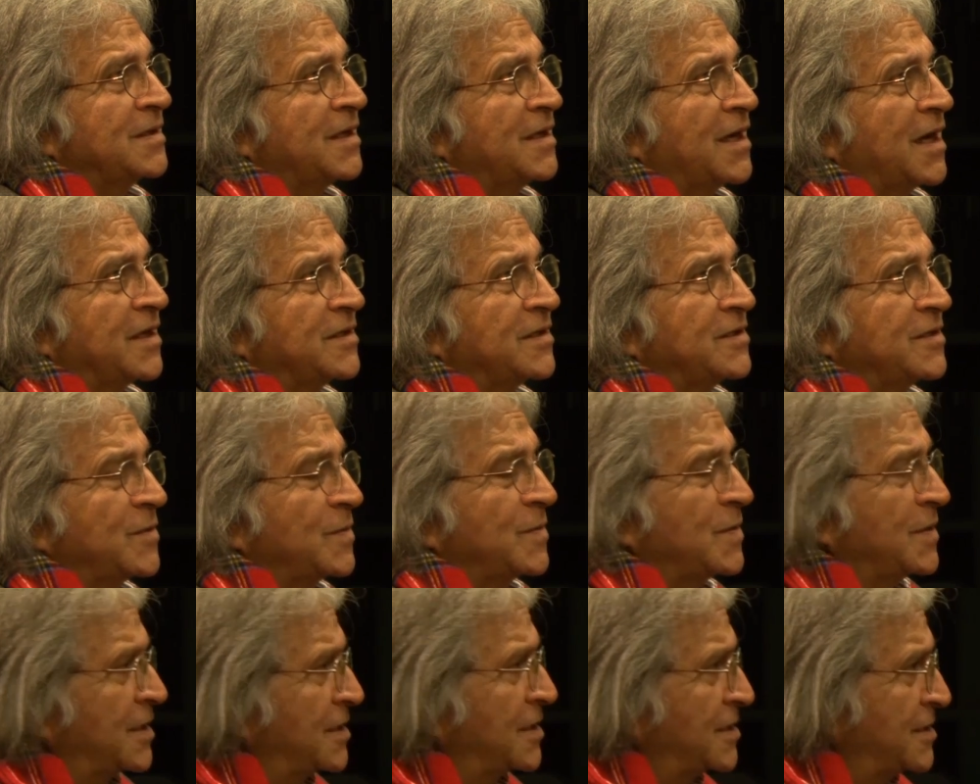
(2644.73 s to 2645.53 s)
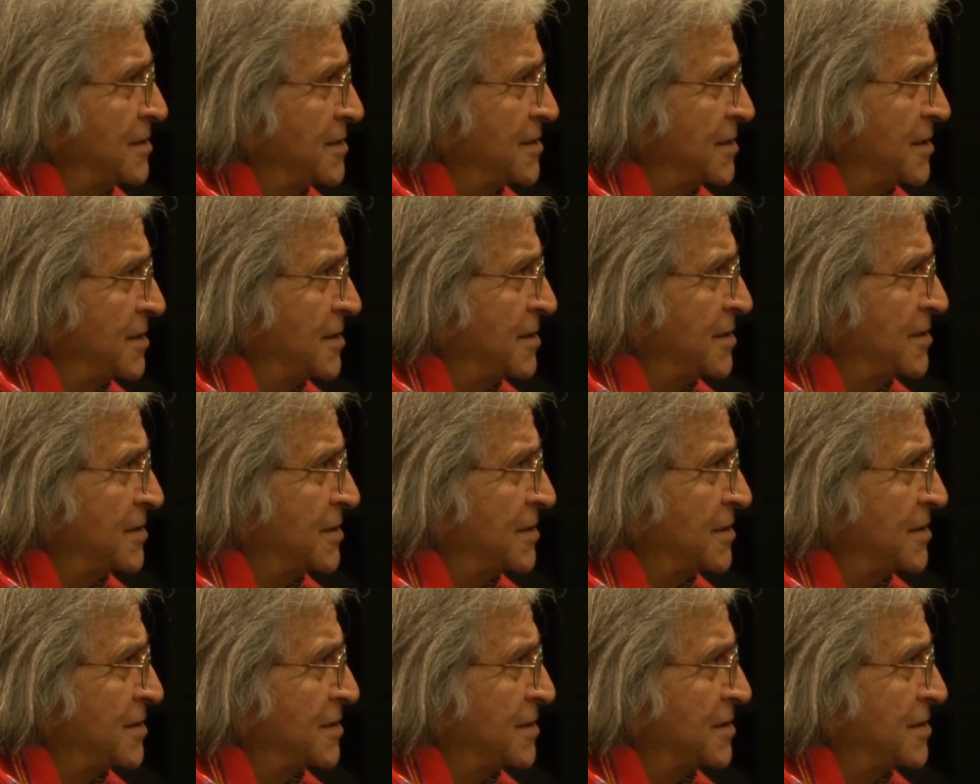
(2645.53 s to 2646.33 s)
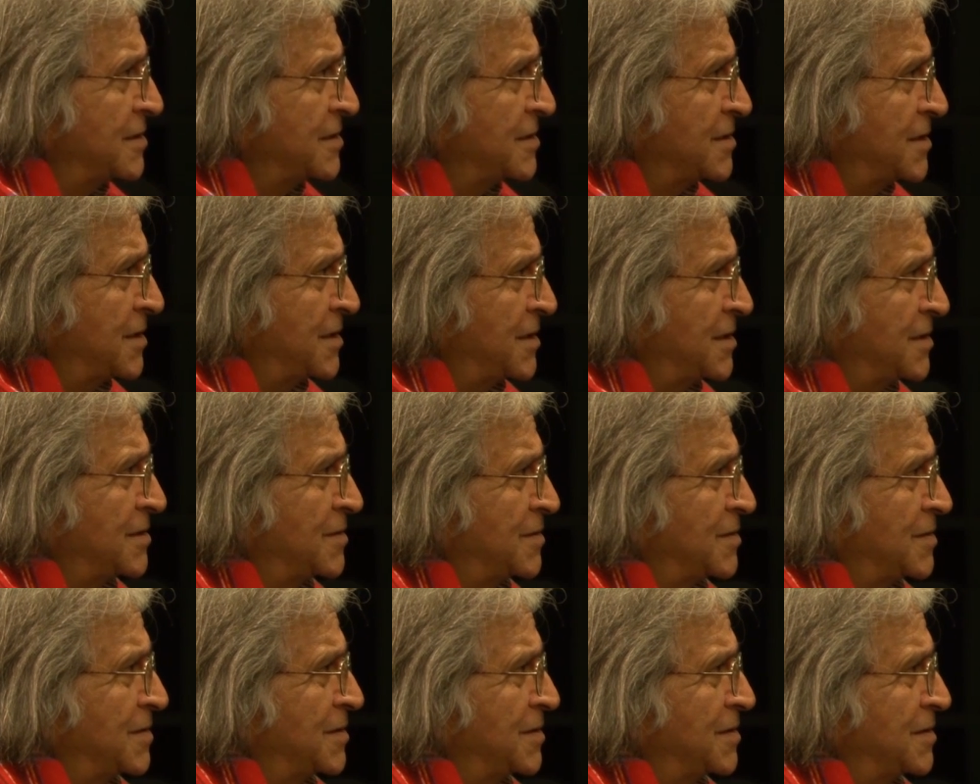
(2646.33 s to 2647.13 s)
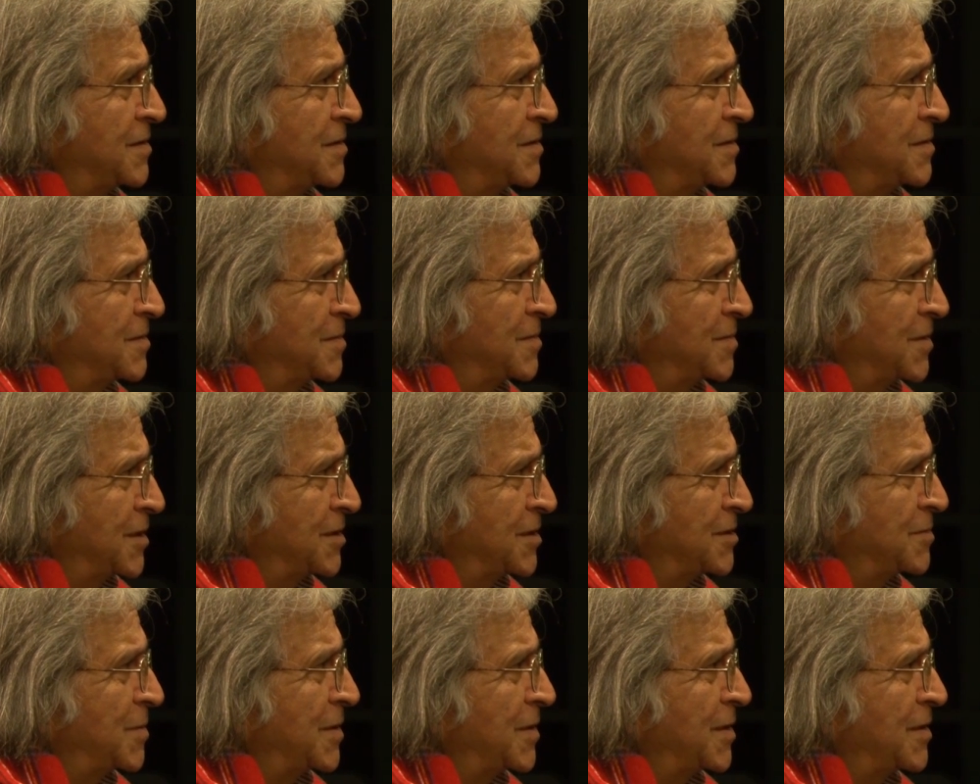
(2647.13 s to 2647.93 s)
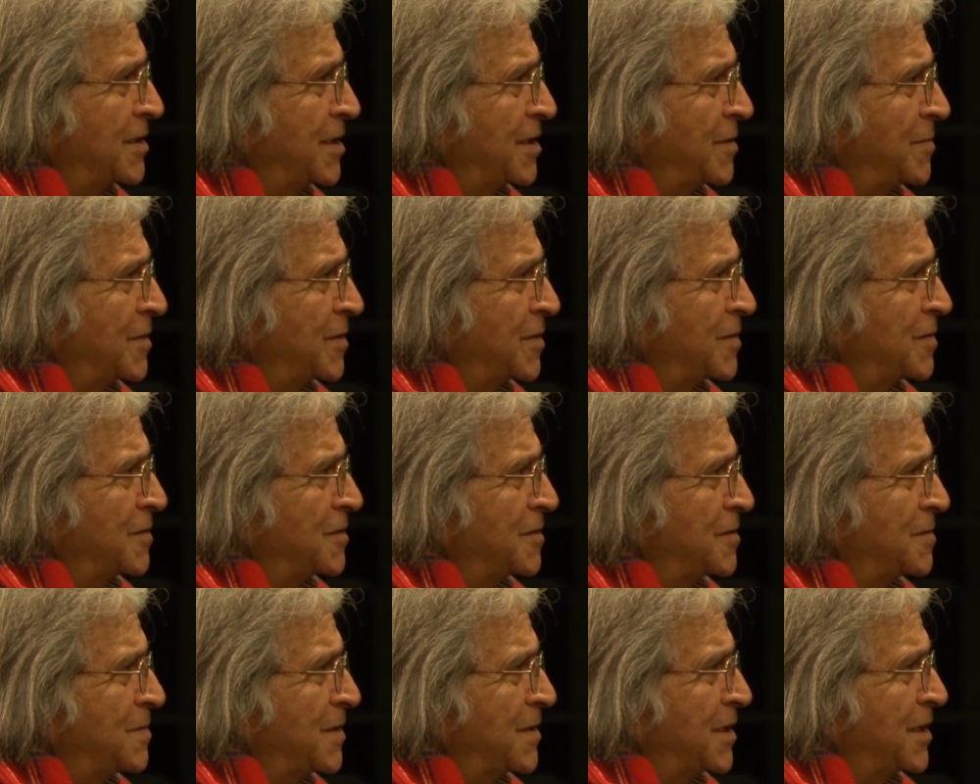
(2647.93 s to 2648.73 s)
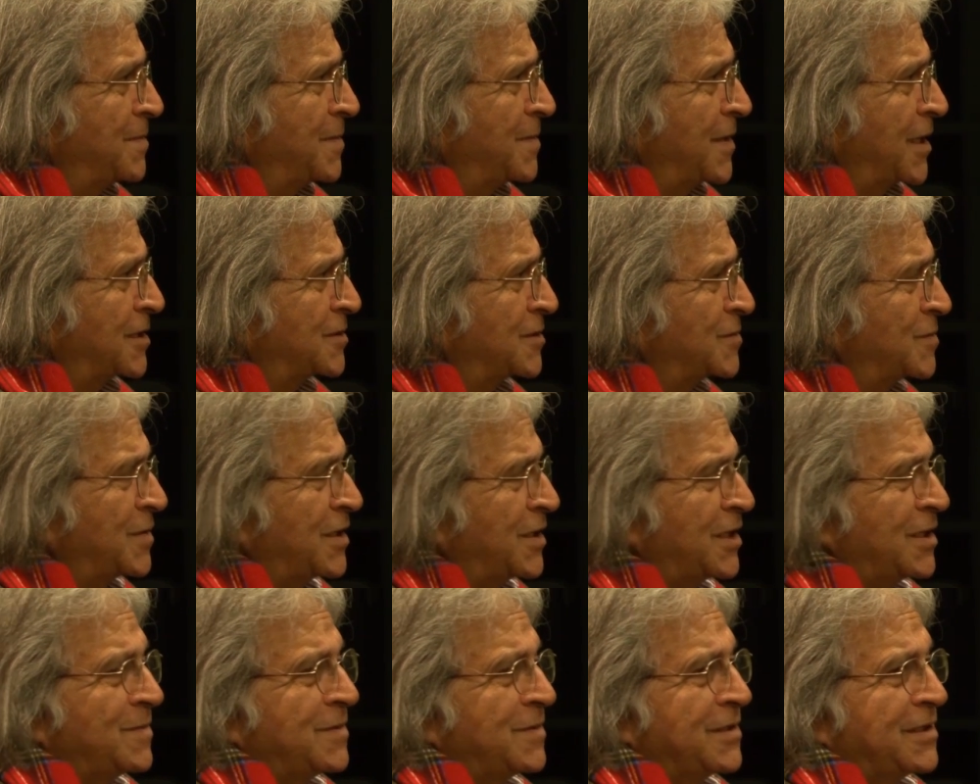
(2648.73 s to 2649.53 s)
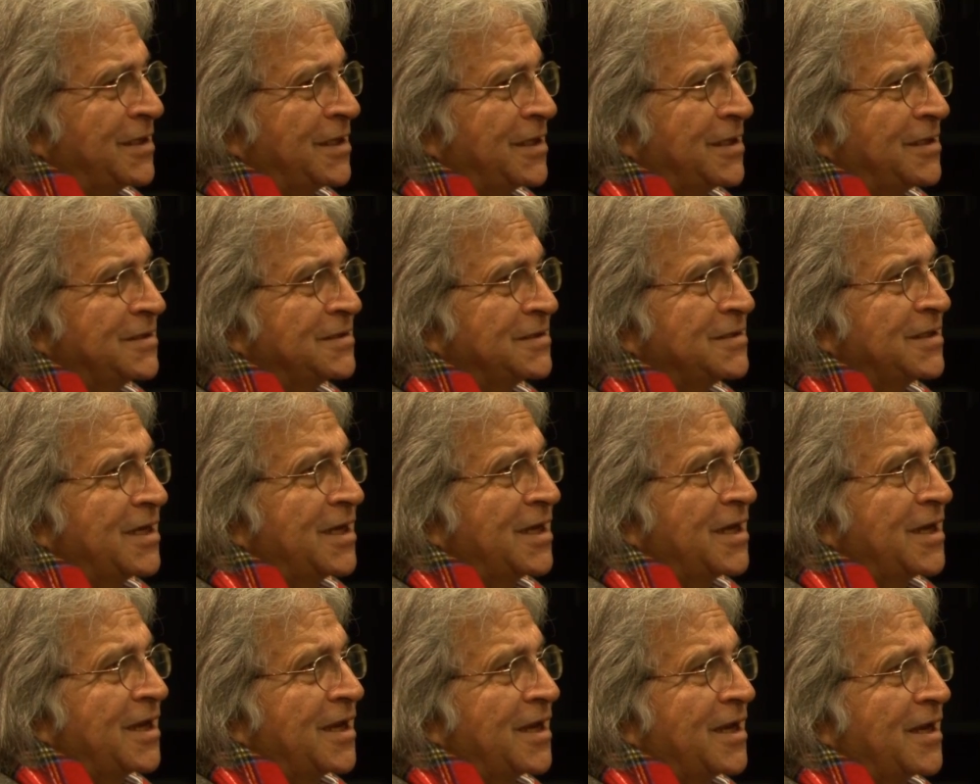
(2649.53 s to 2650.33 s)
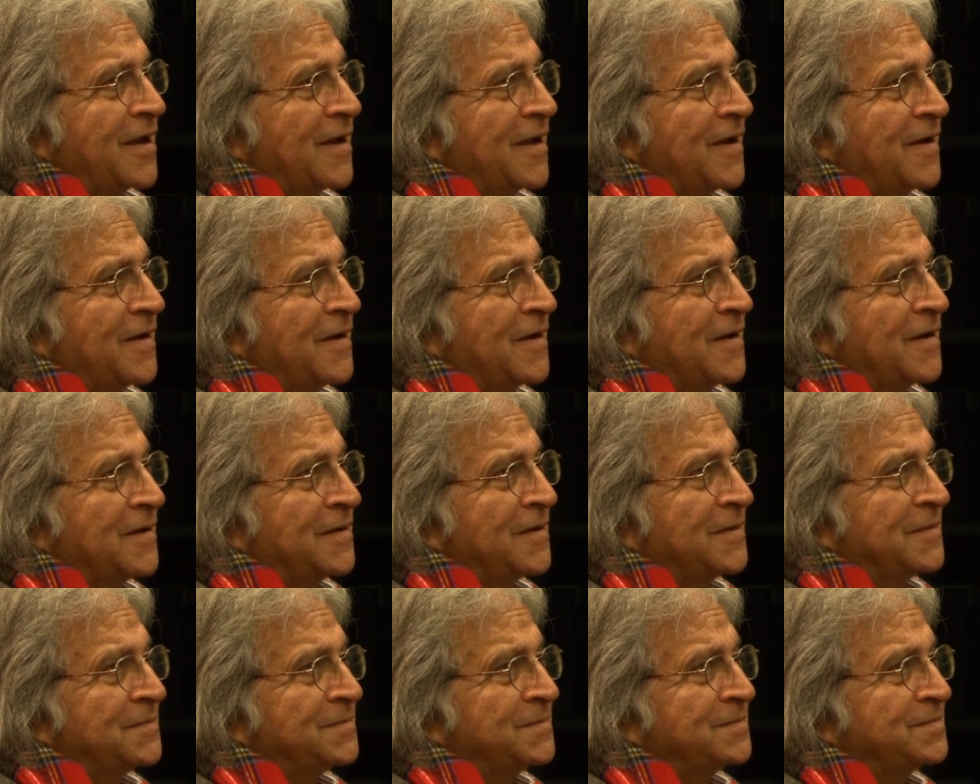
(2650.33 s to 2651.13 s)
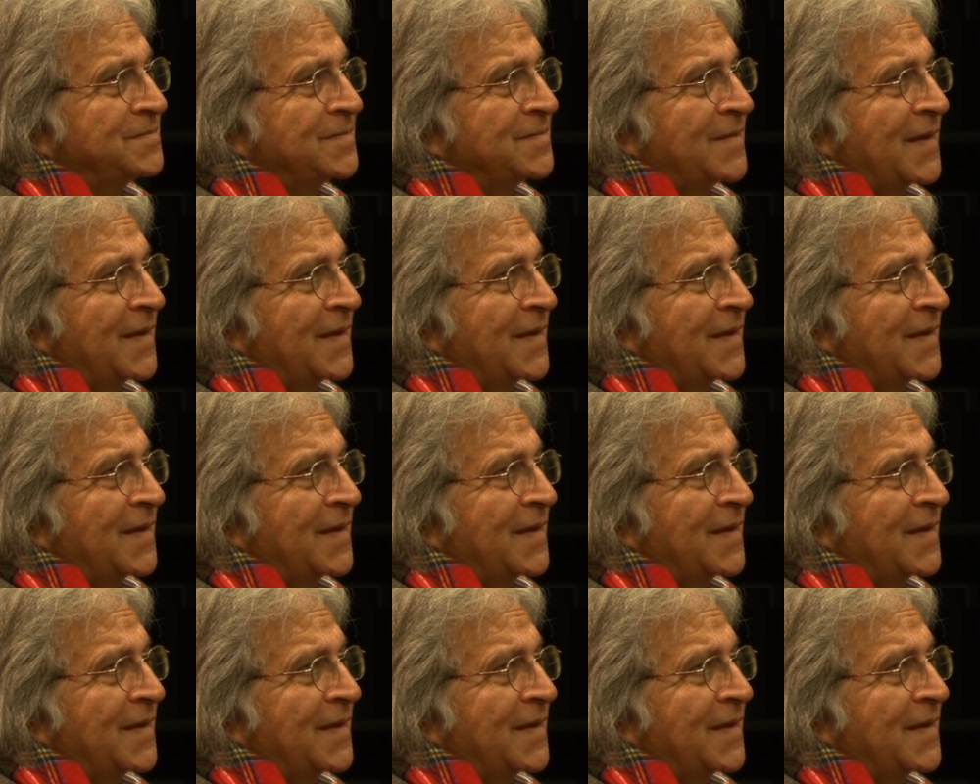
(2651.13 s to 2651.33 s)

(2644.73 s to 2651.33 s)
worldly religions, as they were called by Max Weber and others,